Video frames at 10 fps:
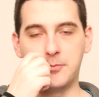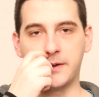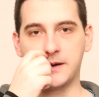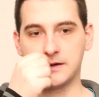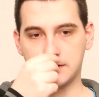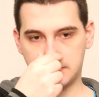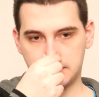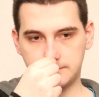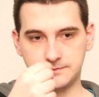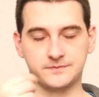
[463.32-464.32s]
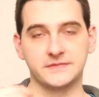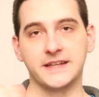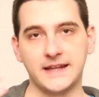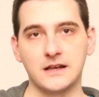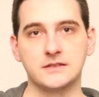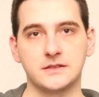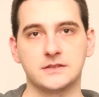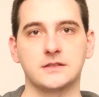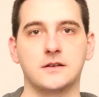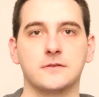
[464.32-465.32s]
but the
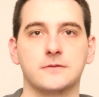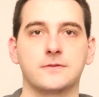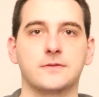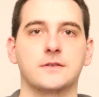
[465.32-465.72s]
analysis of